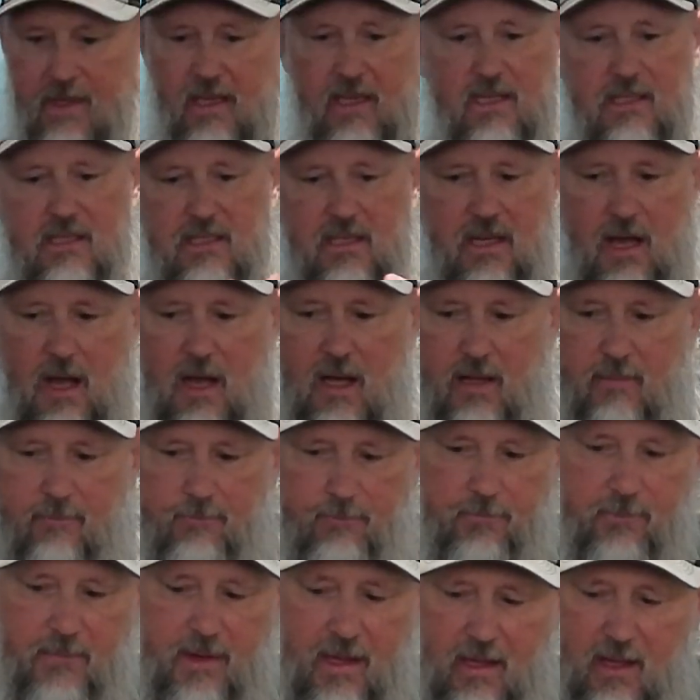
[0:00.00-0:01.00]
it's
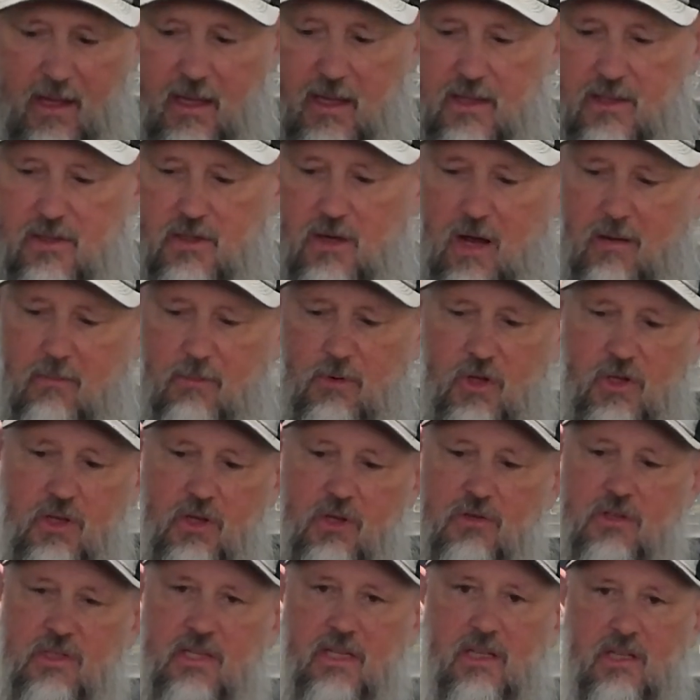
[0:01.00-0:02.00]
not. So I'm gonna
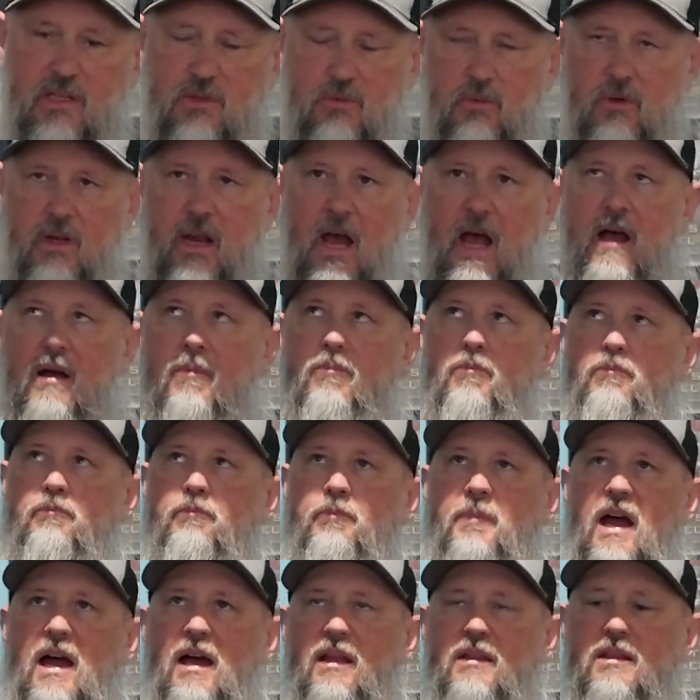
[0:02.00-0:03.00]
use this one.
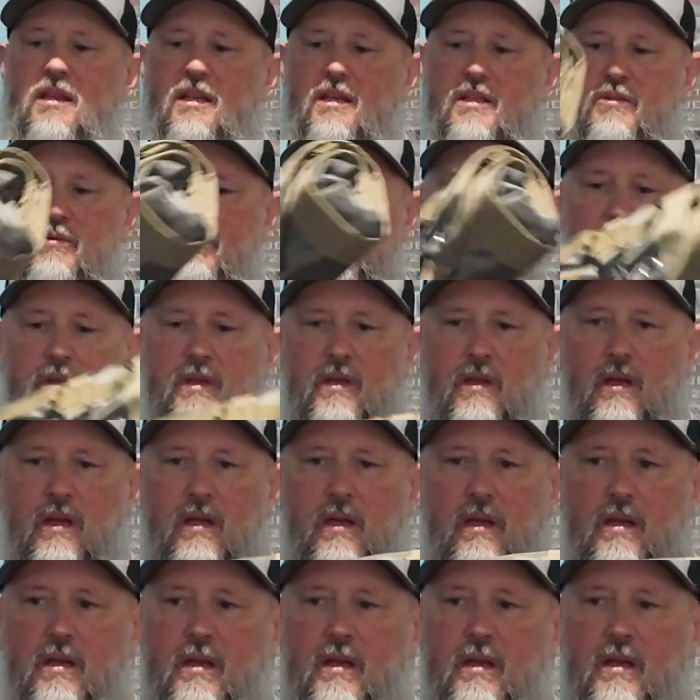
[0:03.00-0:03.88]
I've got this one